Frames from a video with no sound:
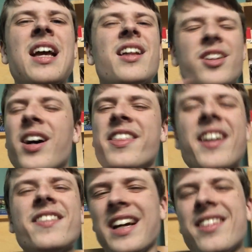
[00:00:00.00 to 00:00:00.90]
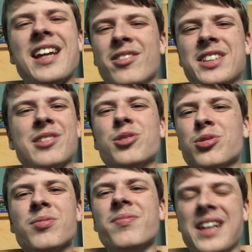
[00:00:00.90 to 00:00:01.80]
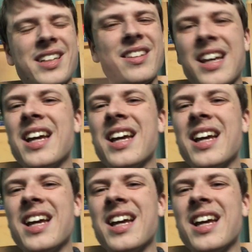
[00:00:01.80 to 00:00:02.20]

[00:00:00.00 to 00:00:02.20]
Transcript: So I think that tells it all. That